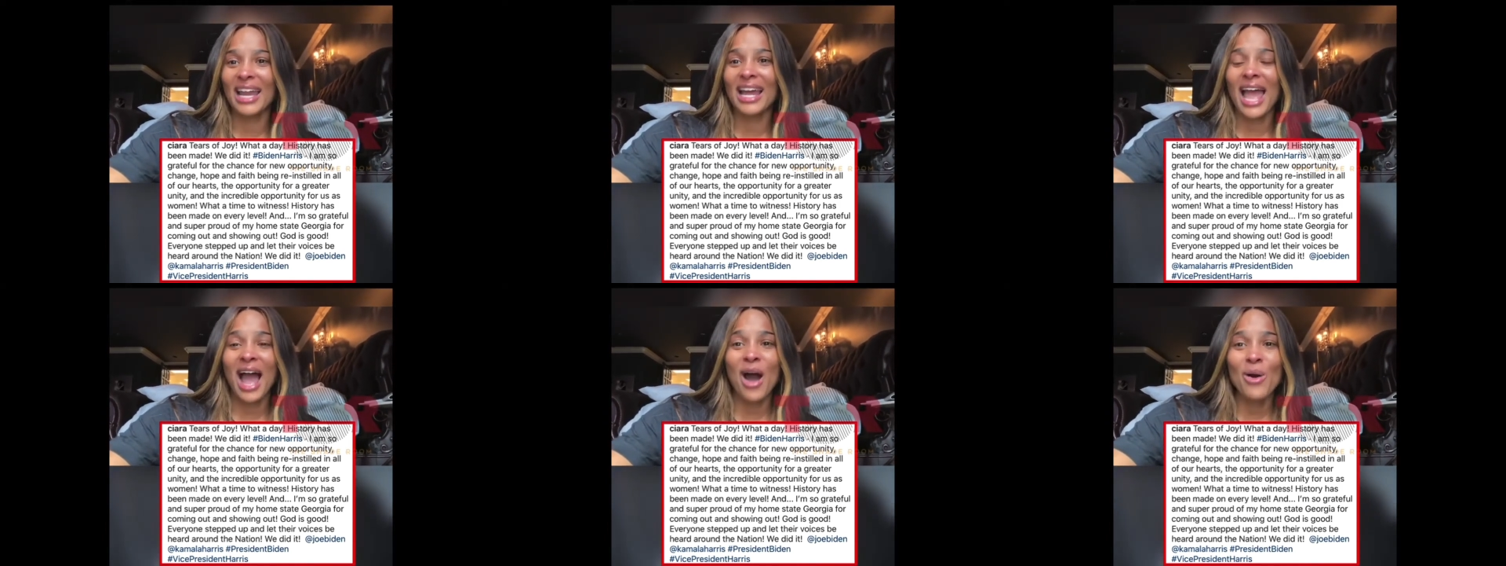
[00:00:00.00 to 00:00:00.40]

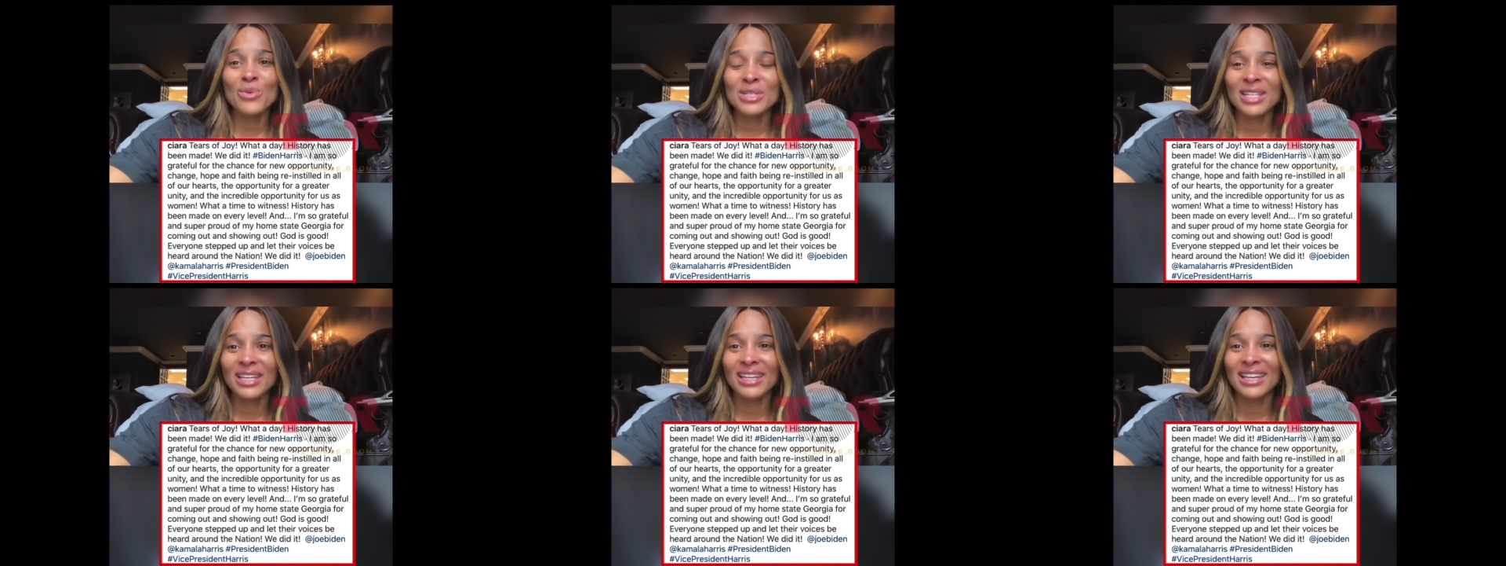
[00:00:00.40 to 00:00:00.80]
So the
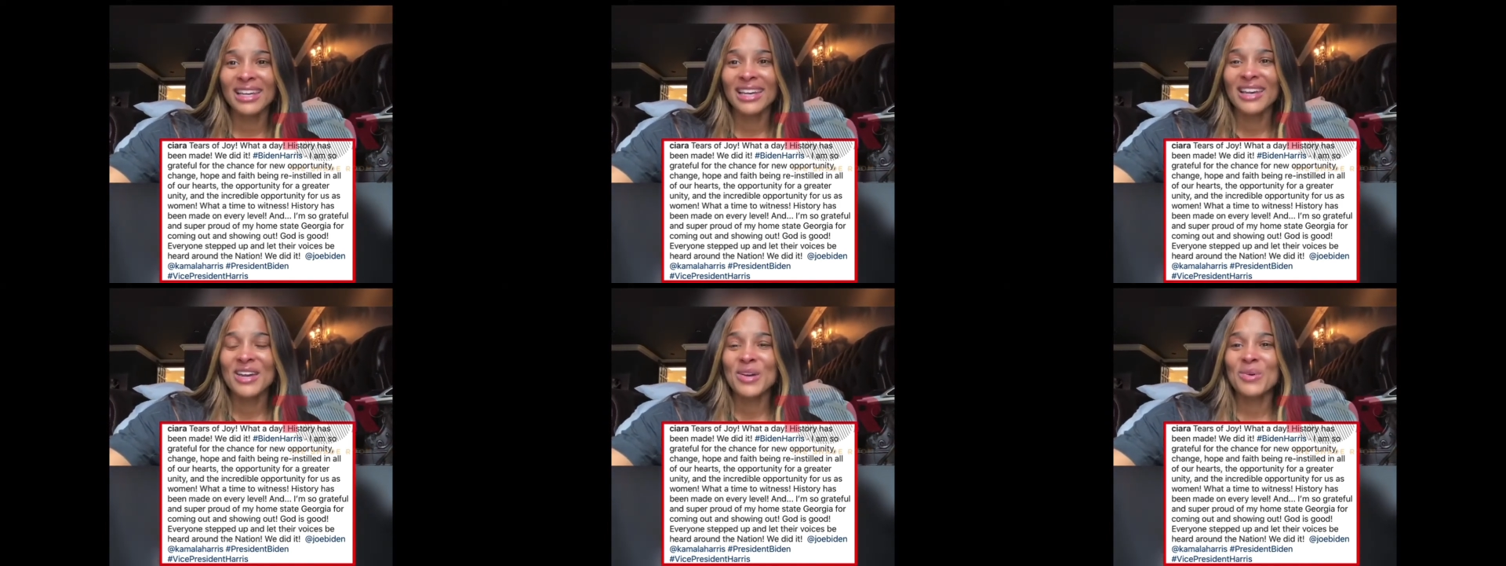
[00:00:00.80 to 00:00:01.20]
people ain't
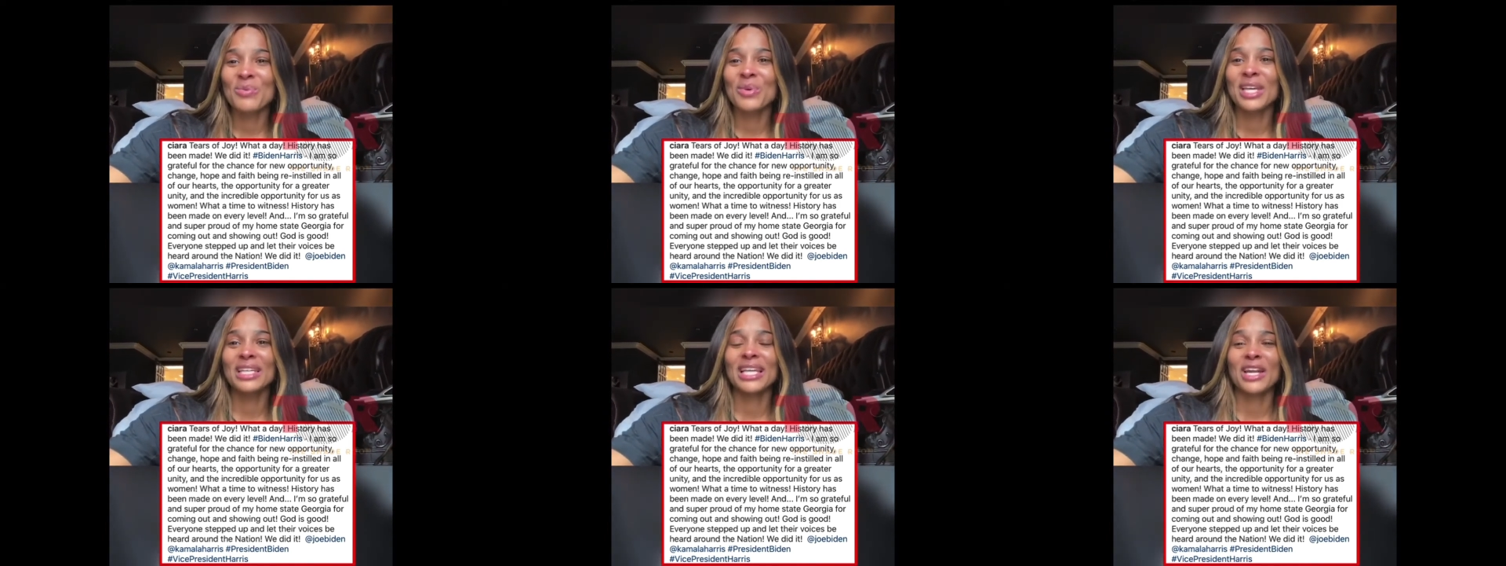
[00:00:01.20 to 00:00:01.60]
gonna
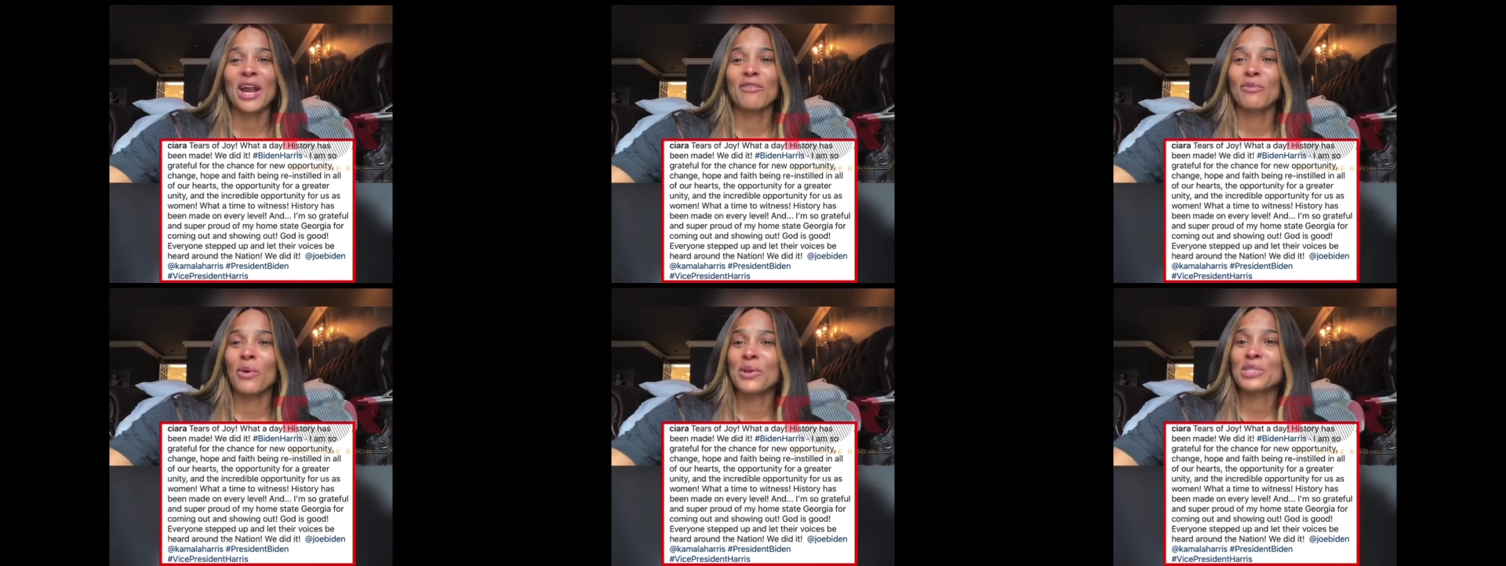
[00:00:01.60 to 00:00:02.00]
care what,
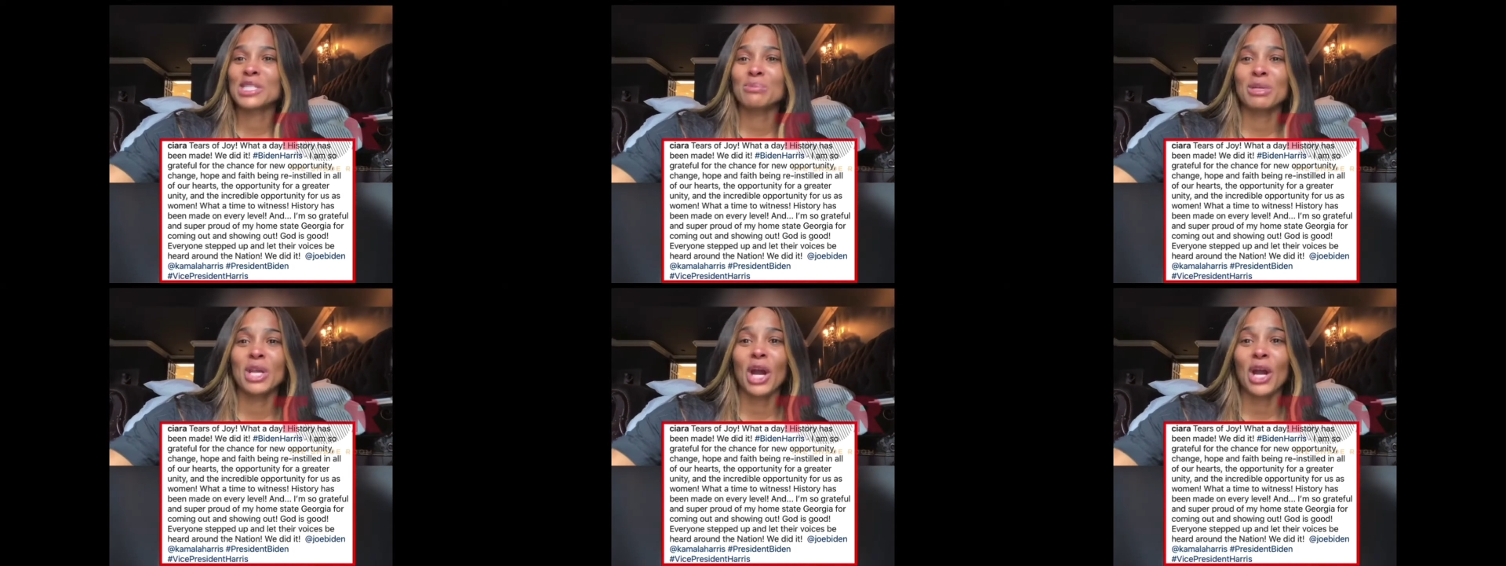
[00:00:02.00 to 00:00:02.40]

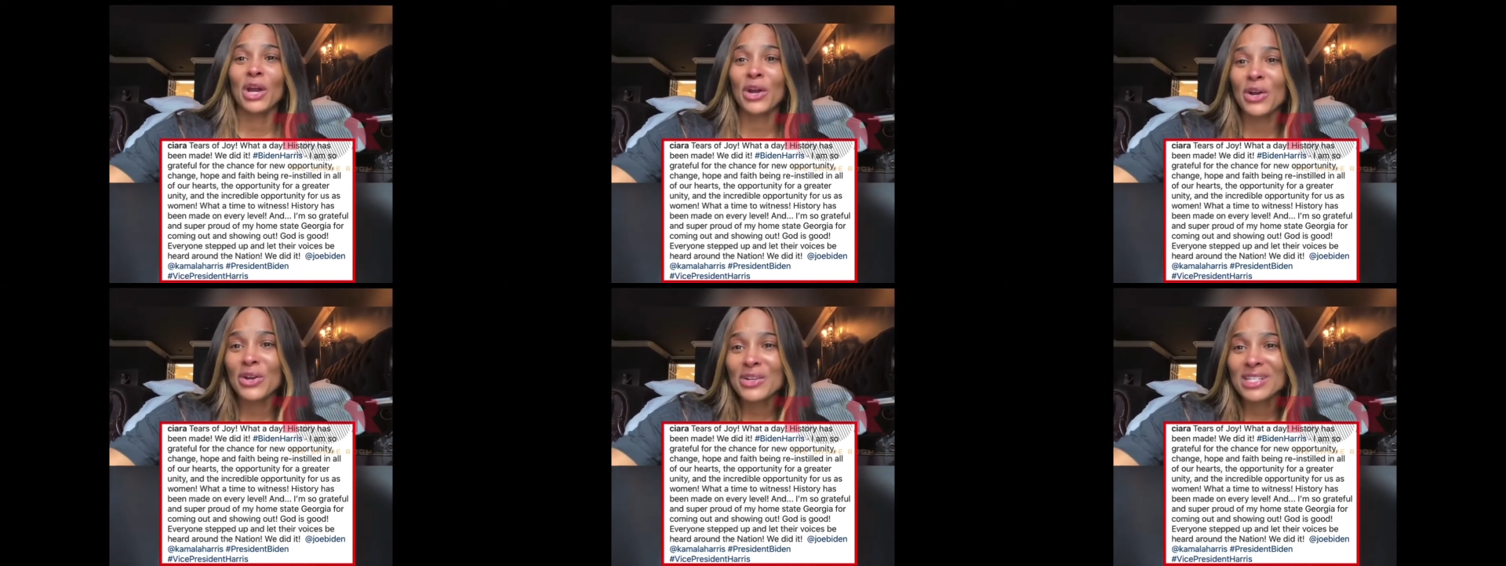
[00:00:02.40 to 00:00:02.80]
what
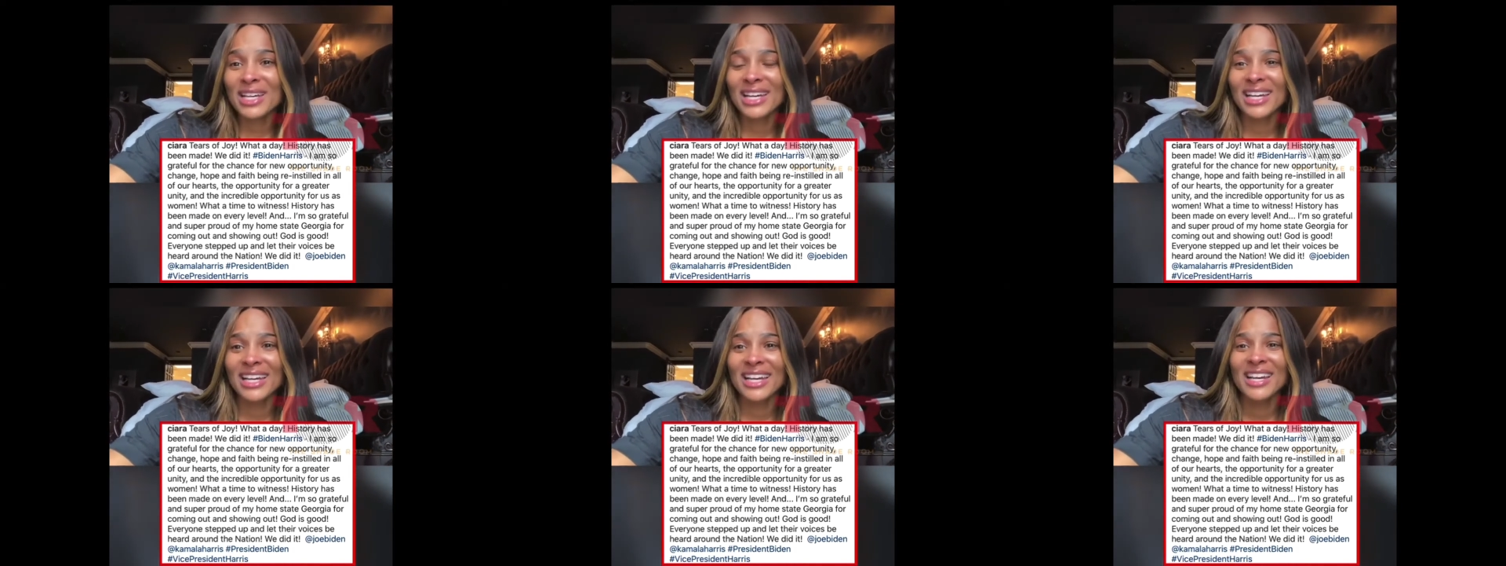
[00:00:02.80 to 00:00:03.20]
Biden gonna have to
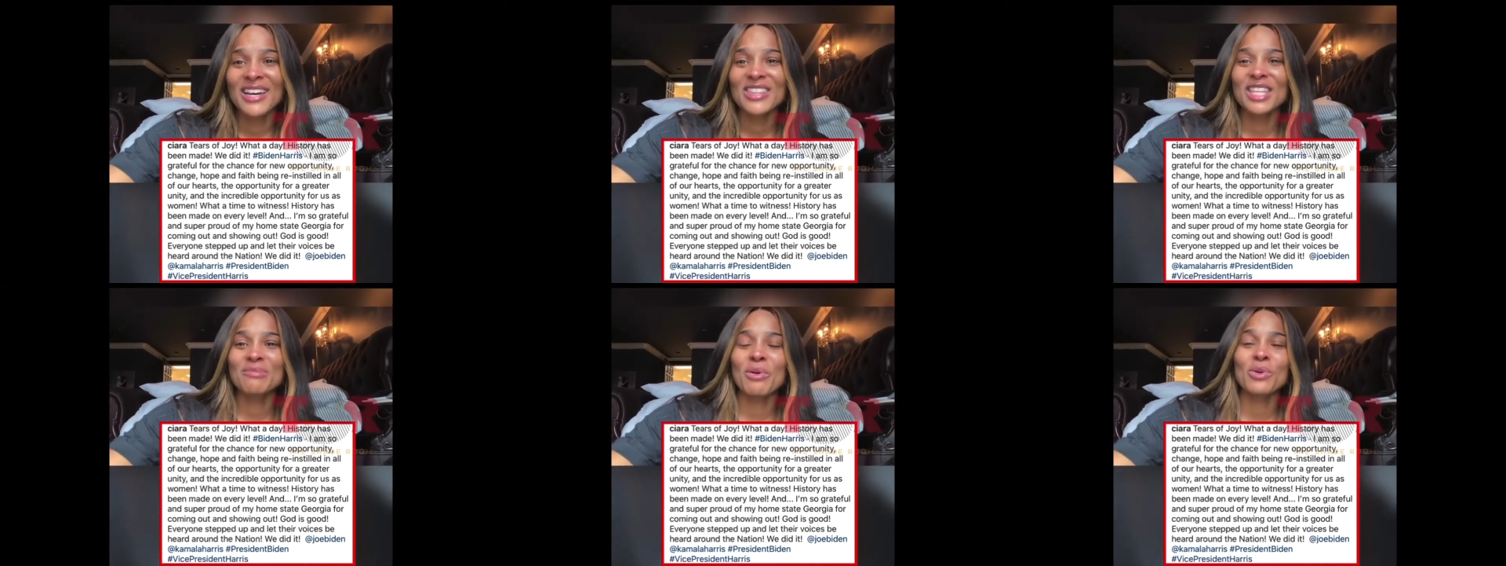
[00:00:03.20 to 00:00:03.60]
say in
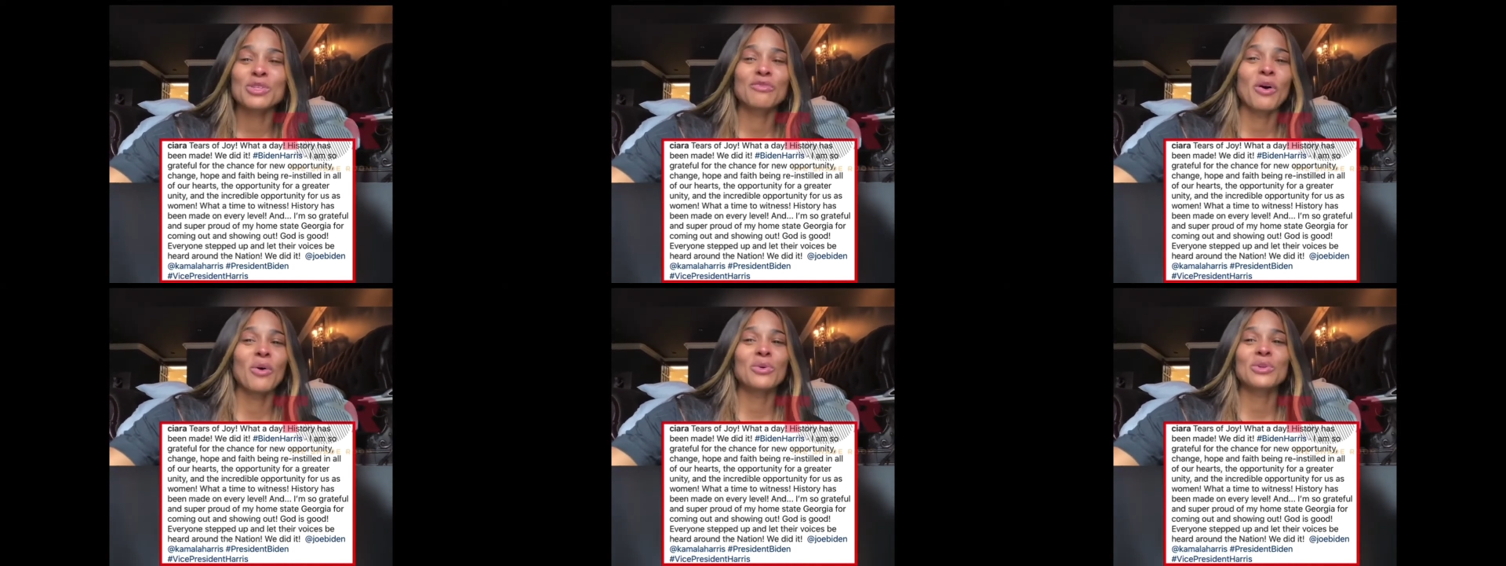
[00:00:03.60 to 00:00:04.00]
that time.